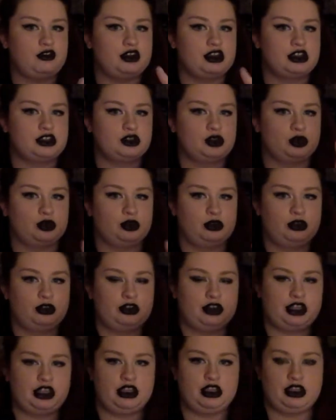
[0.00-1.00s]

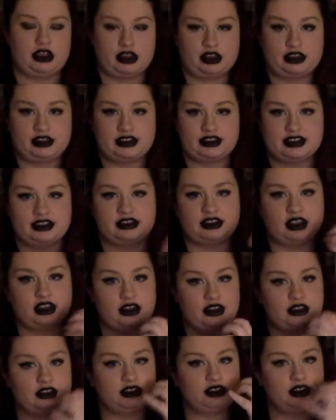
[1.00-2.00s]
victorious, da
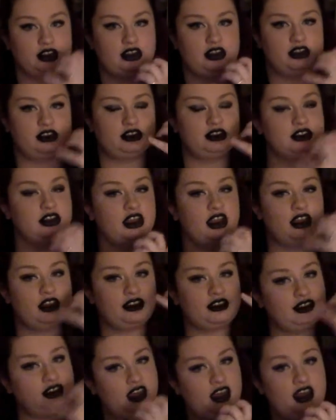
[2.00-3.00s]
da da
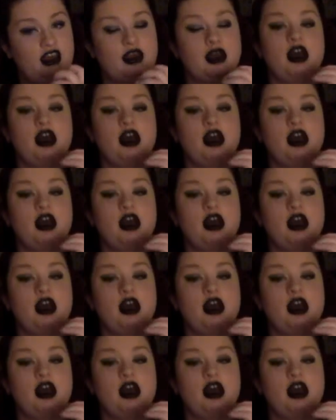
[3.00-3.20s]
da.